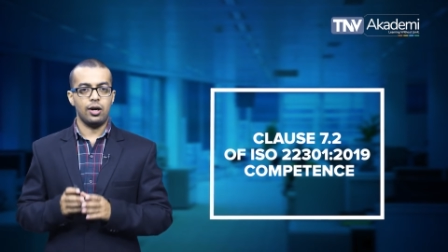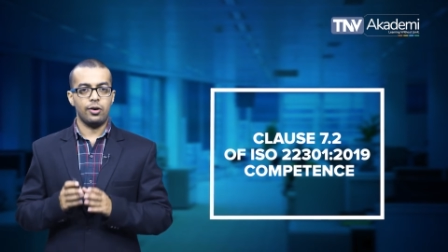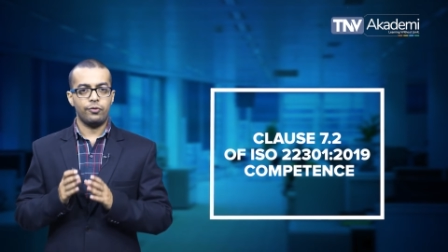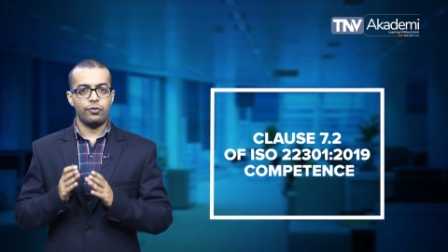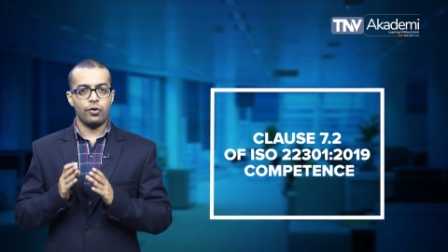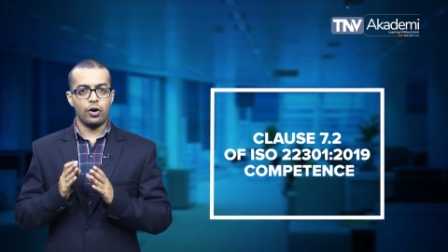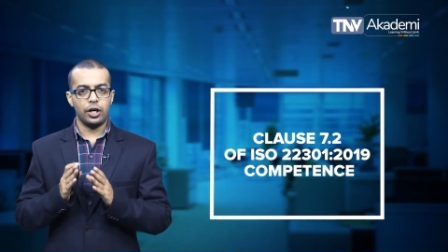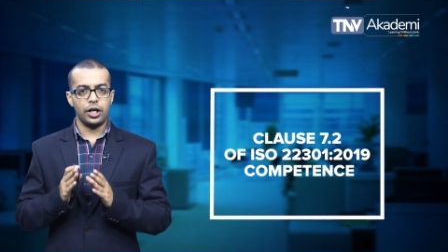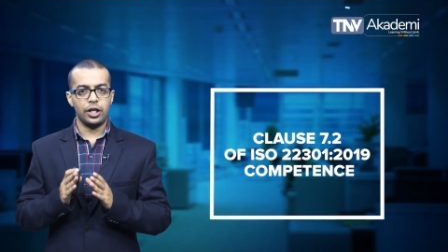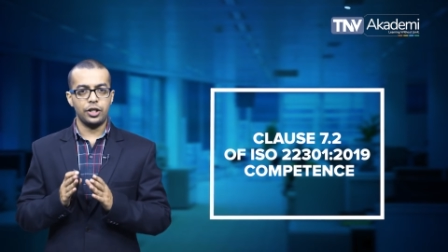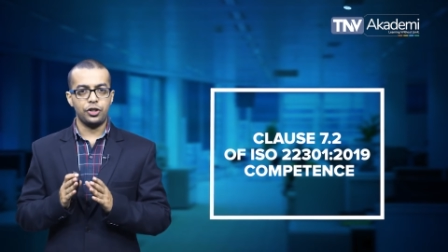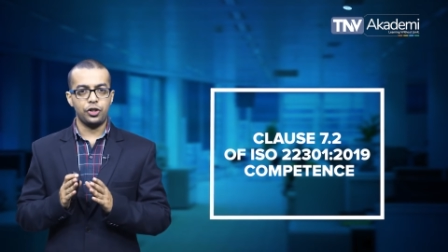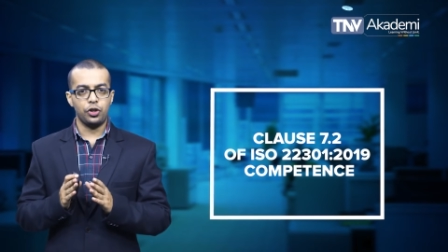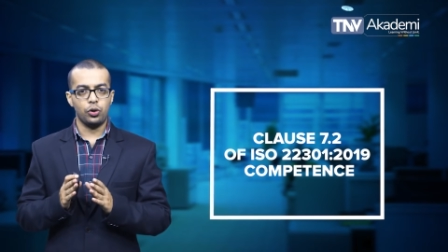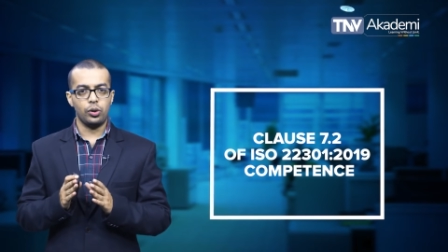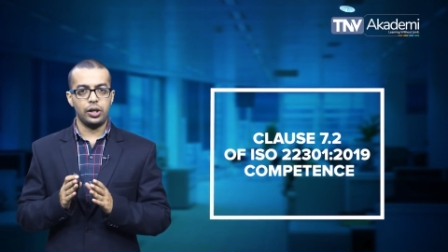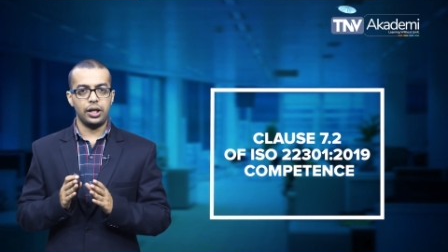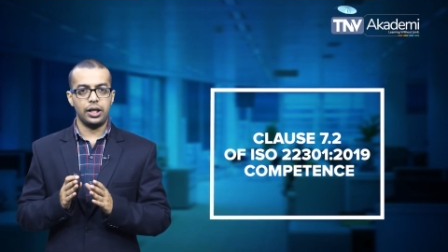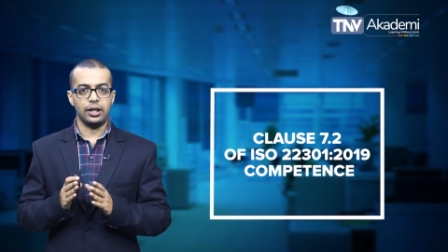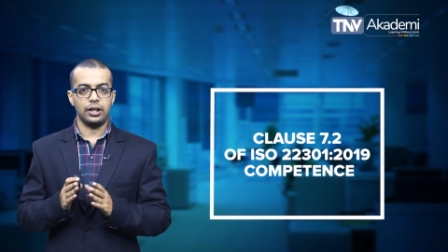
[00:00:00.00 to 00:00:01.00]
for
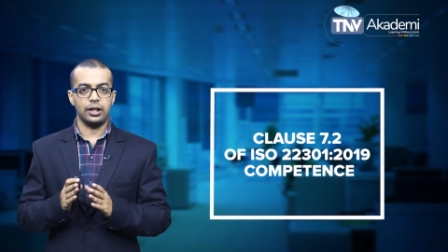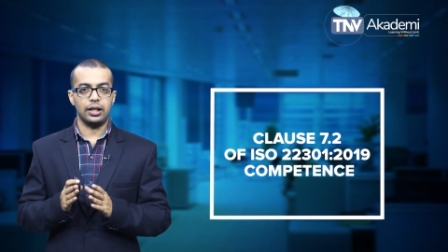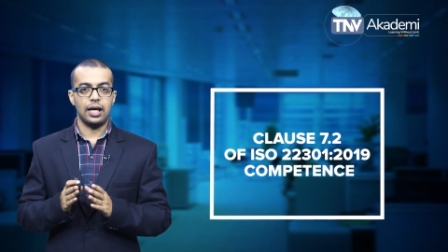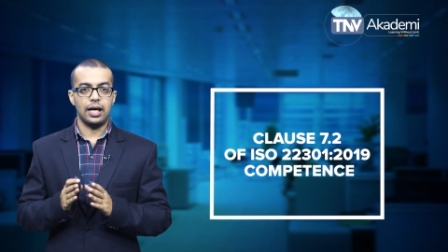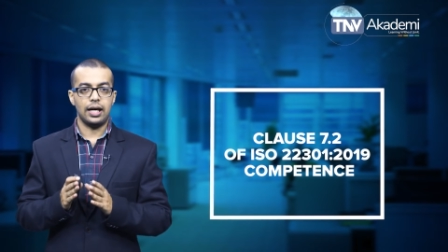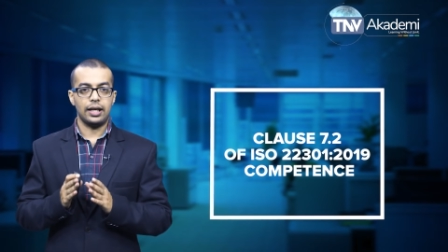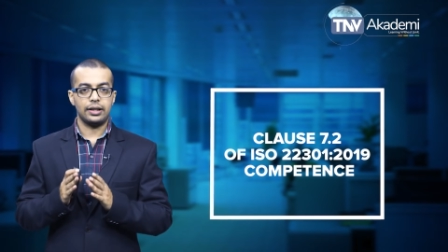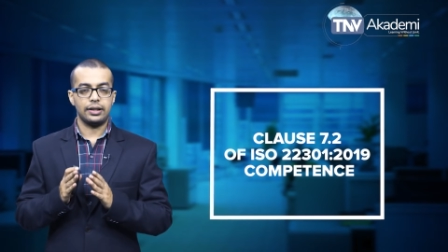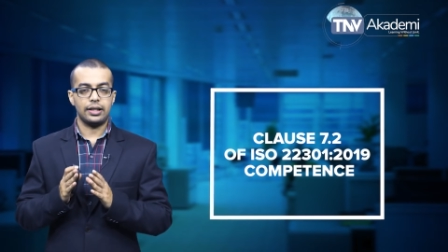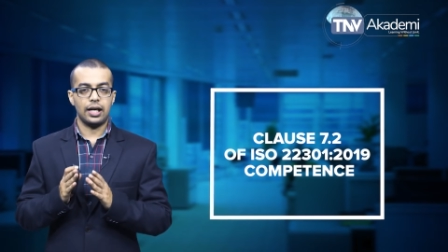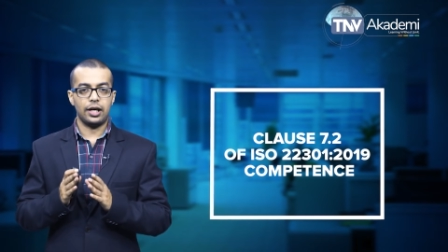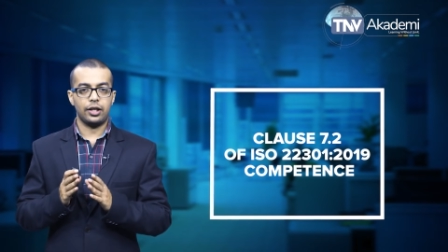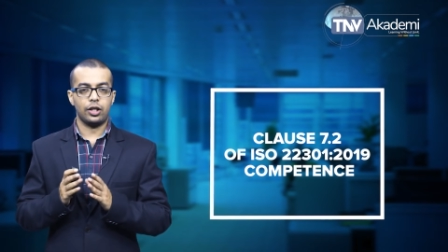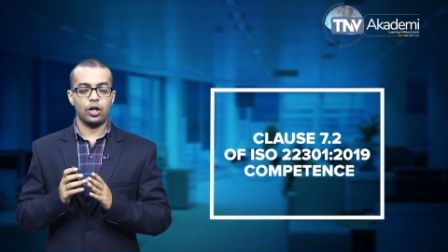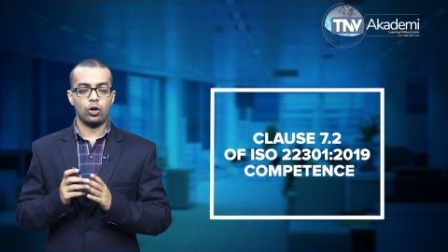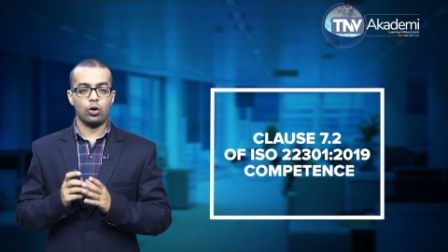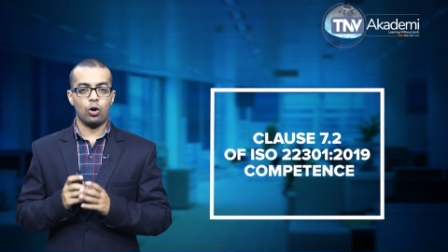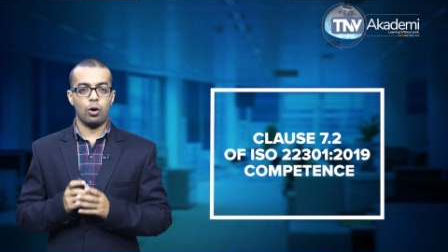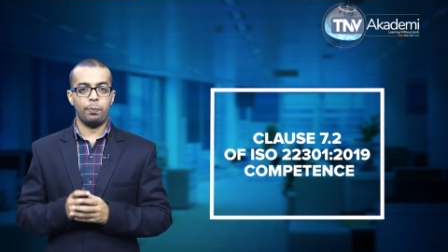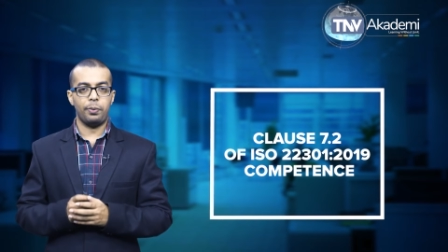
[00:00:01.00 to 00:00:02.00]
ensuring that
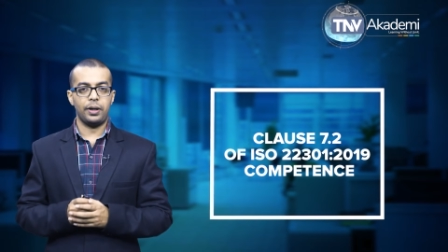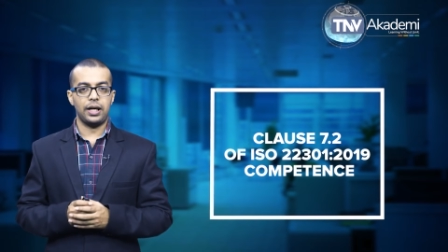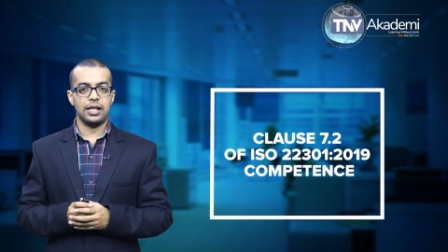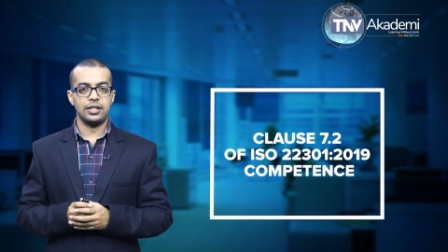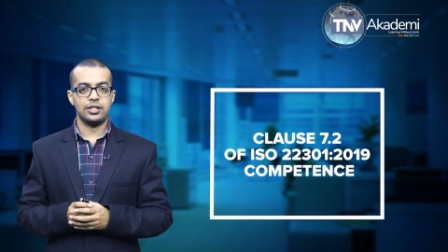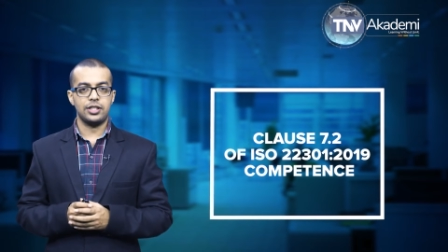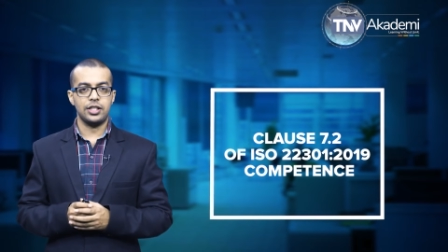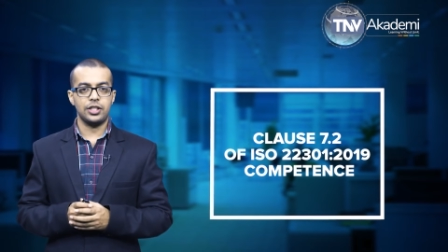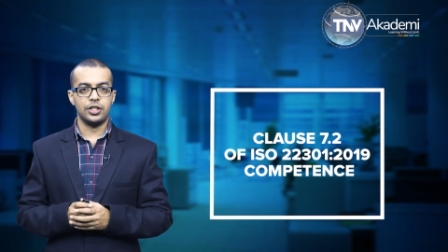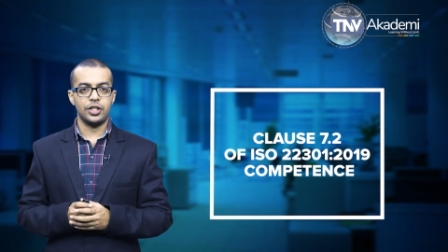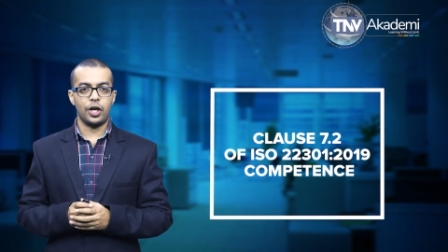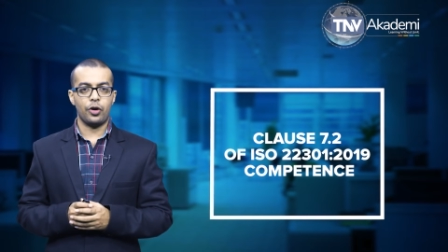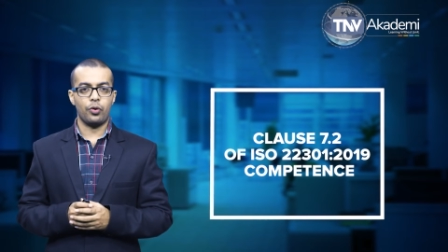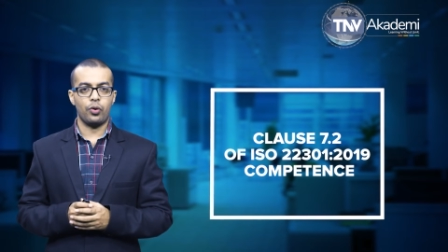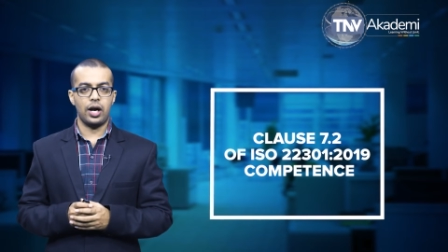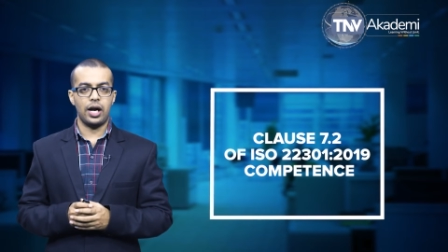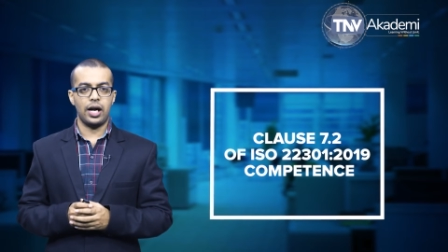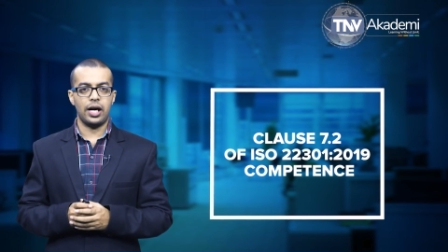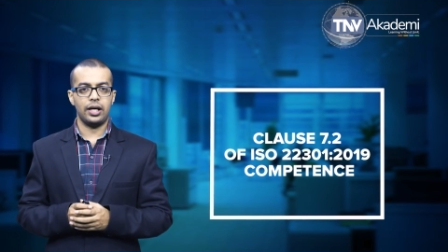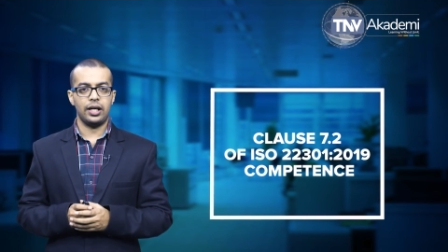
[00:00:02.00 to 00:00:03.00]
the competencies
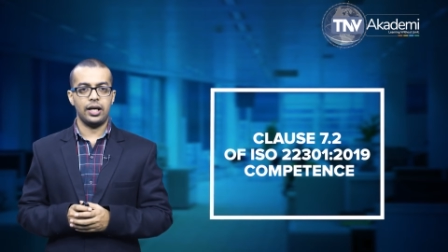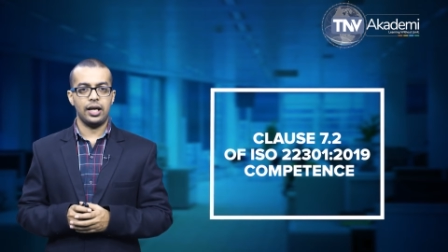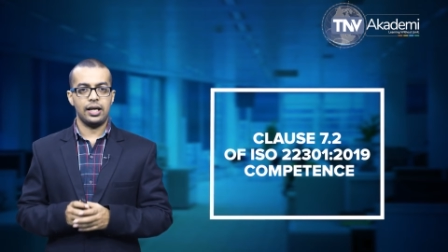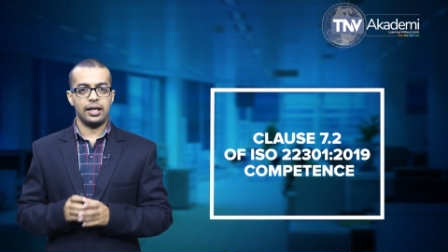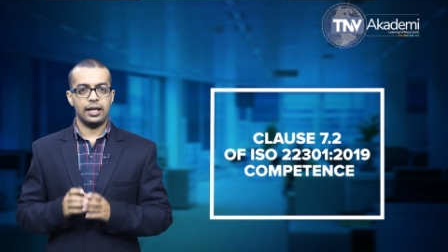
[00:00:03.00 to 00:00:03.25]
required